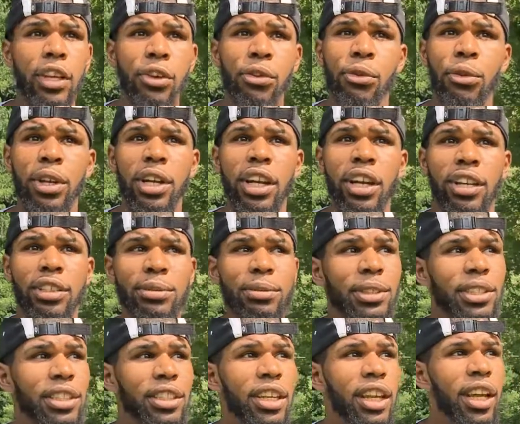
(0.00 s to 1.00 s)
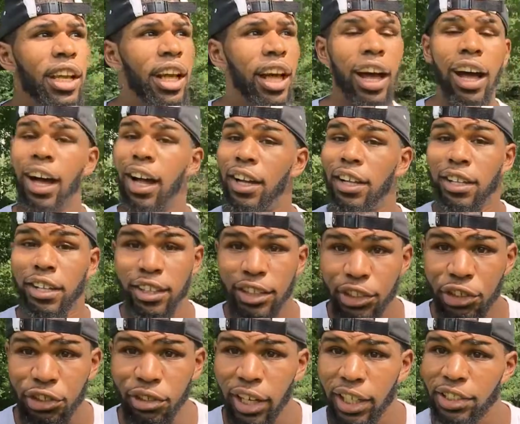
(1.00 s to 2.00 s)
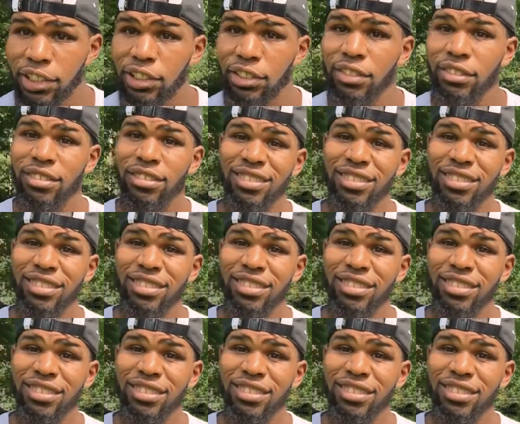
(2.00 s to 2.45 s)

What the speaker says: what else? Good dresser.